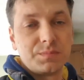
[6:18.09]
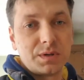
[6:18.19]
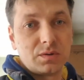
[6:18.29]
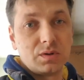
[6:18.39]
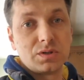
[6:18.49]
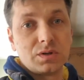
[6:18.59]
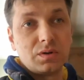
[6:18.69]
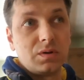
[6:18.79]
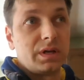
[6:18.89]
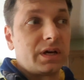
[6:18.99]
but
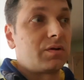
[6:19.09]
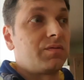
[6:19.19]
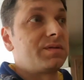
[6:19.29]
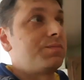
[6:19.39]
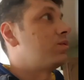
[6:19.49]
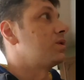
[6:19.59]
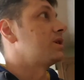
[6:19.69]
also lack of support.